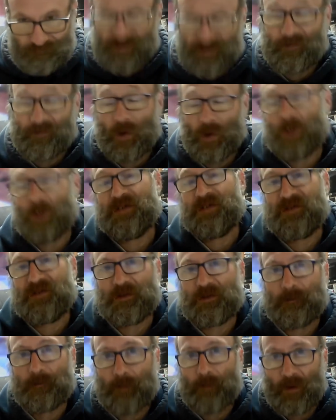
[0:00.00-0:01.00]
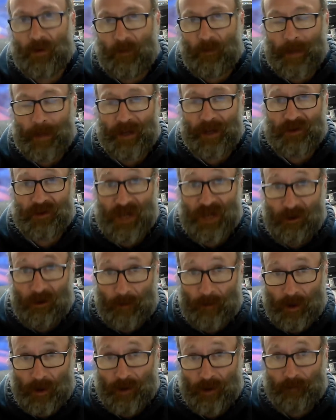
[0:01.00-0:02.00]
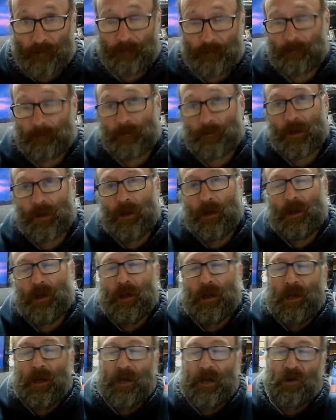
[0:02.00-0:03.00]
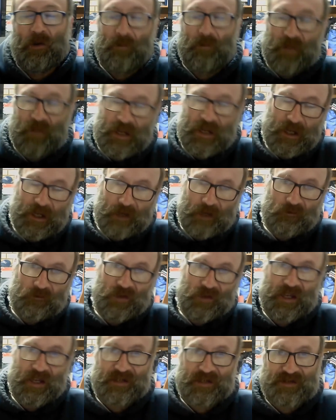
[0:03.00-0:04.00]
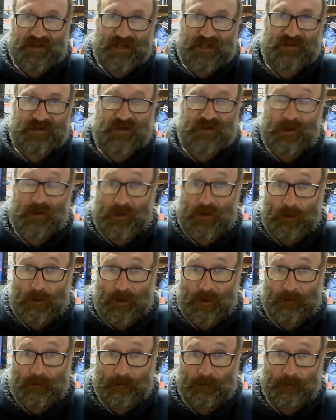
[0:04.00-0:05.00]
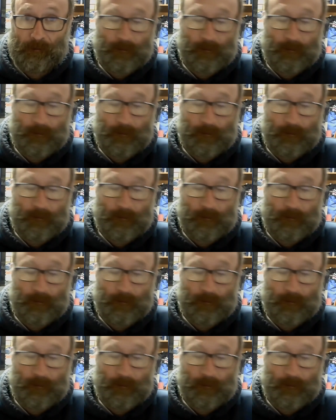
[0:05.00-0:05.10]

device of about a terabyte. And I'm thinking of DSS to do it.